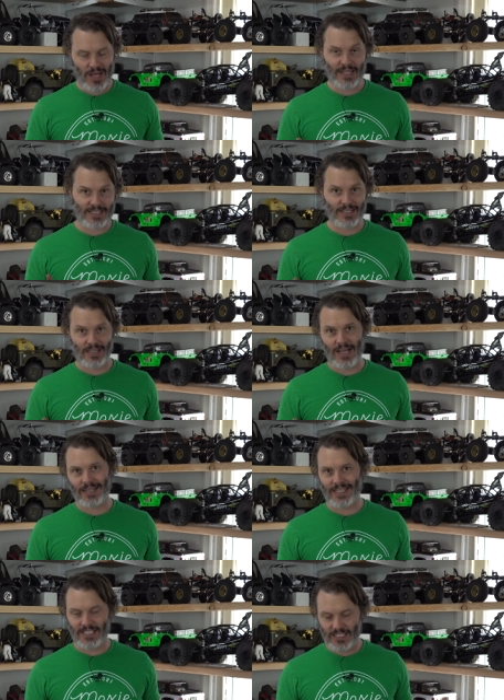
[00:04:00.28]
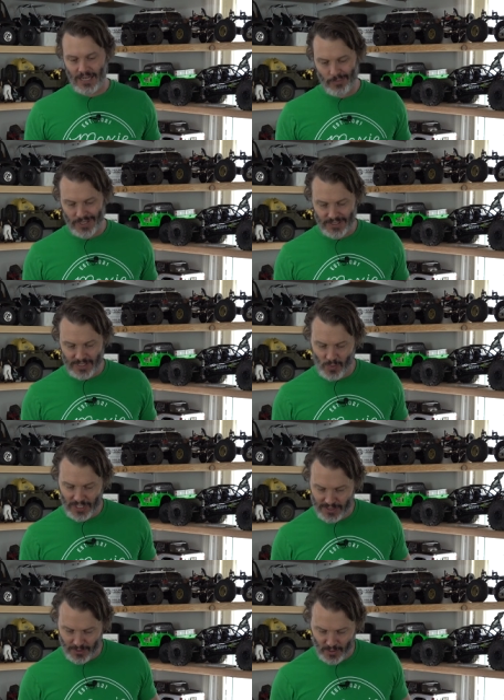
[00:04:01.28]
a lot, lot less like bells and
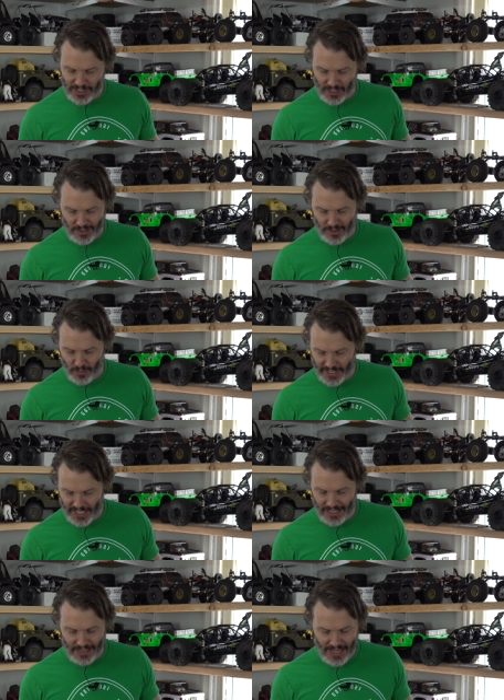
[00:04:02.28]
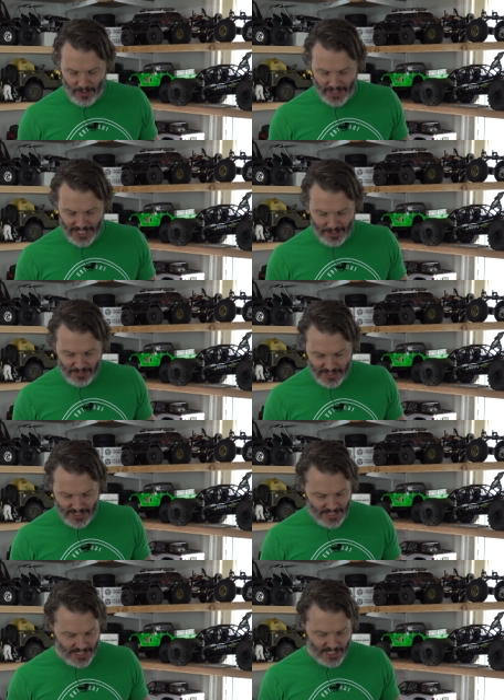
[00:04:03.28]
whistles they're really lightweight type
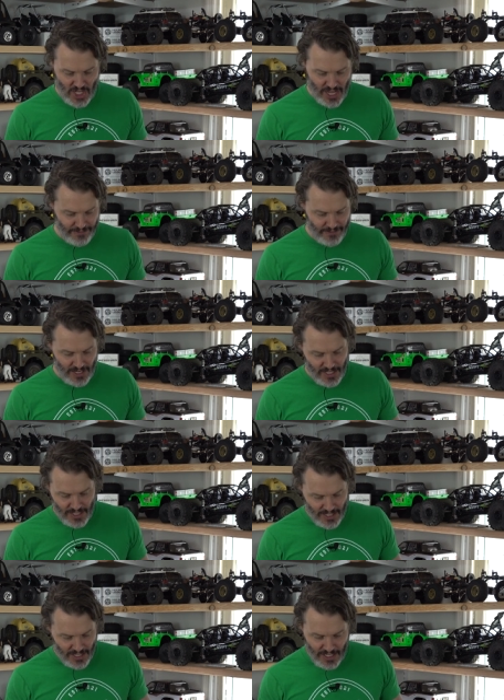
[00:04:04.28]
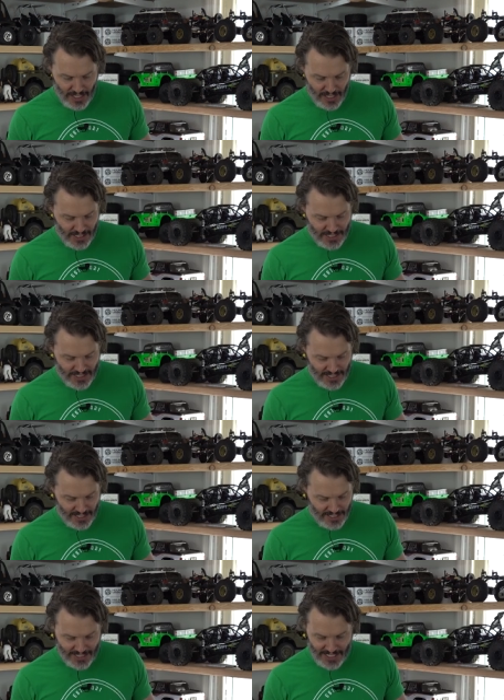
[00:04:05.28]
stuff uh, let's see let's